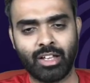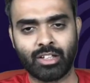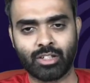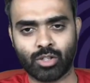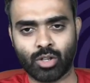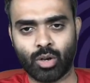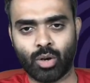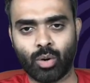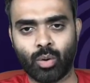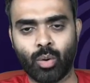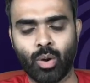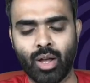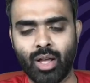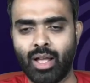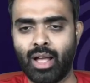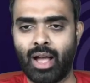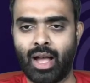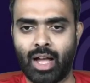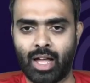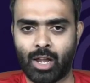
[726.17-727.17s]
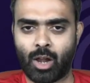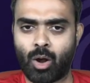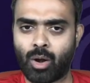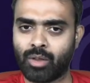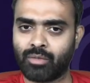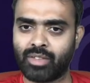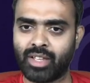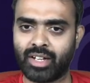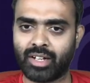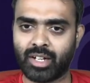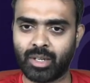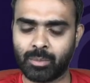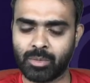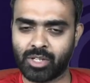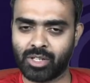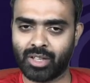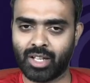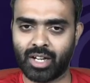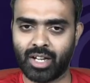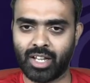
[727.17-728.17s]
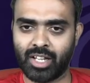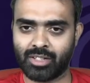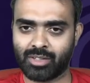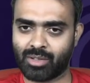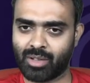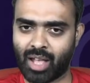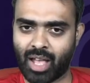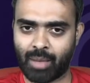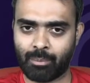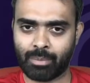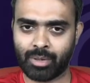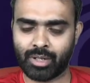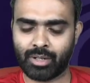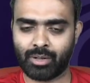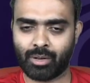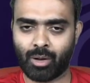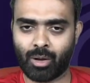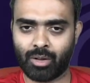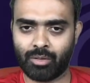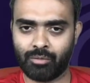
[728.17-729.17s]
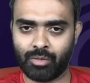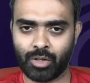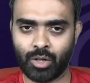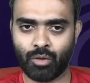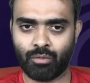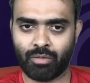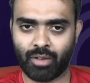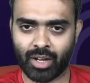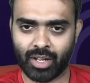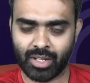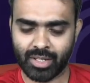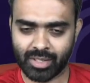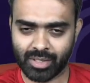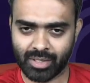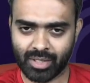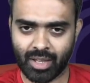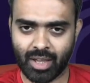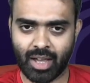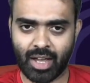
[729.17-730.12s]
So a lot of the encryption that needs to happen on video files